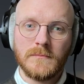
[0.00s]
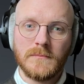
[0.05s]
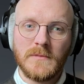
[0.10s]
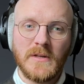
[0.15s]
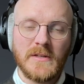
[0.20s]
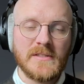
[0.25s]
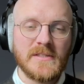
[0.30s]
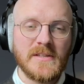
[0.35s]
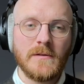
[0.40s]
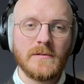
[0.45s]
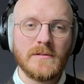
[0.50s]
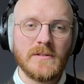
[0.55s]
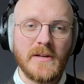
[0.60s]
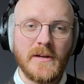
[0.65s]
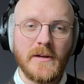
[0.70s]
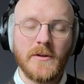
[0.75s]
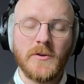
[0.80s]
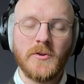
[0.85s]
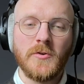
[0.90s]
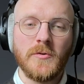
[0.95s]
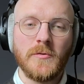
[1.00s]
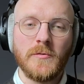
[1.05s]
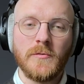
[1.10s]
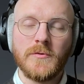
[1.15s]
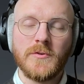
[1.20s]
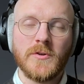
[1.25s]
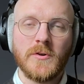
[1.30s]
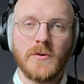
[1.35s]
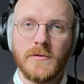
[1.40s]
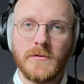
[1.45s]
It sounds like a
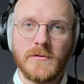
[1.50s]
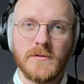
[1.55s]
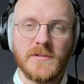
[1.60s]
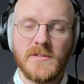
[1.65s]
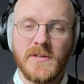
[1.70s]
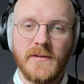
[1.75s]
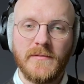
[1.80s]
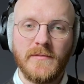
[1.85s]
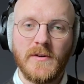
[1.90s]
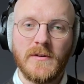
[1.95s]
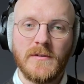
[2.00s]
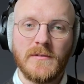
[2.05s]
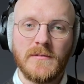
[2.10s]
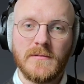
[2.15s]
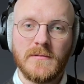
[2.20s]
huge cost saver.